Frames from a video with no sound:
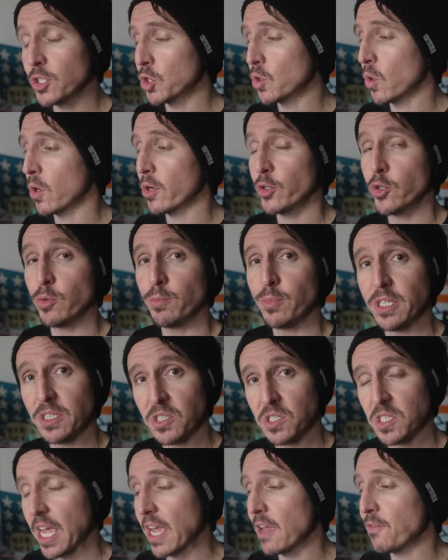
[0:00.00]
sure you'd be
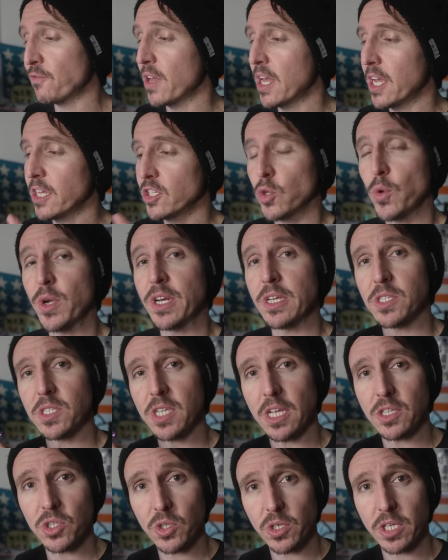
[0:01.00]
safe doing a
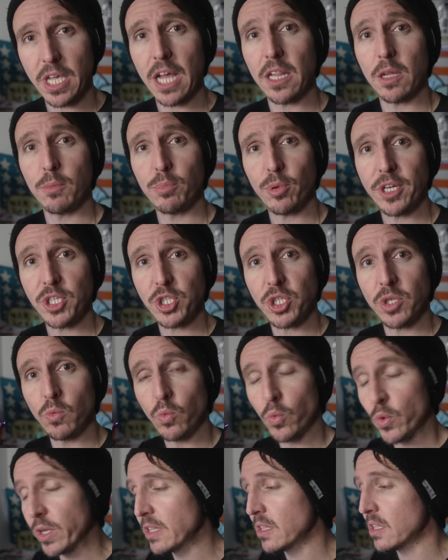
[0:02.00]
sensor
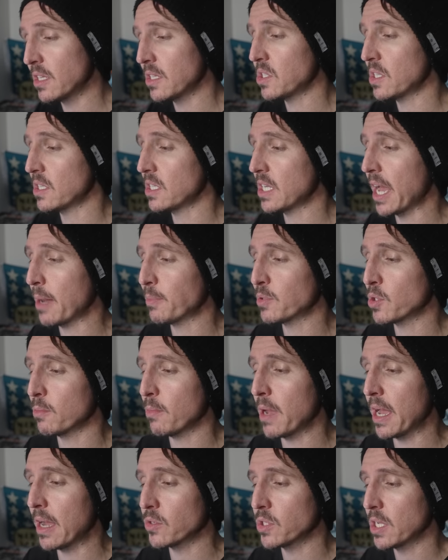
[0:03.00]
calibration with this adapter
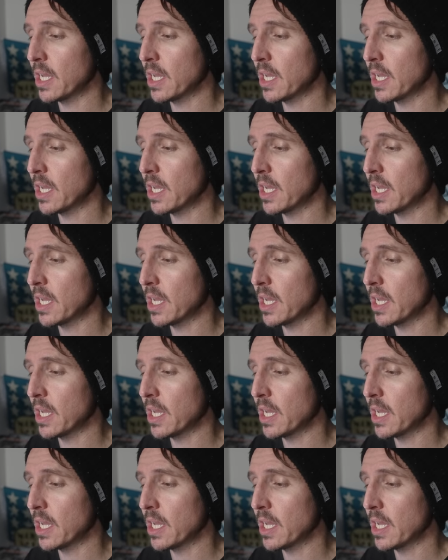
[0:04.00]
mount.